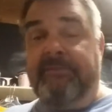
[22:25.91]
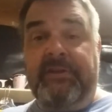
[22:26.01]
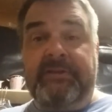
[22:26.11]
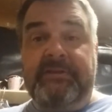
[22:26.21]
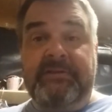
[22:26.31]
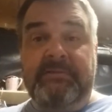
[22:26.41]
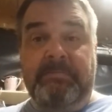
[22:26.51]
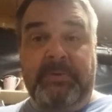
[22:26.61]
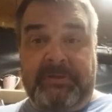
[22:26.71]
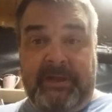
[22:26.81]
this
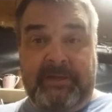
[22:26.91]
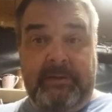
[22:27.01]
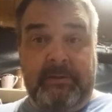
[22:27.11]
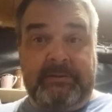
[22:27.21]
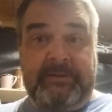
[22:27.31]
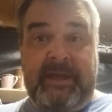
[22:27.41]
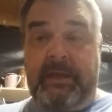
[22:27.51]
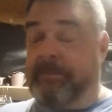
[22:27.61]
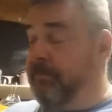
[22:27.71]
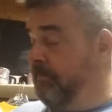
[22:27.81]
particular setup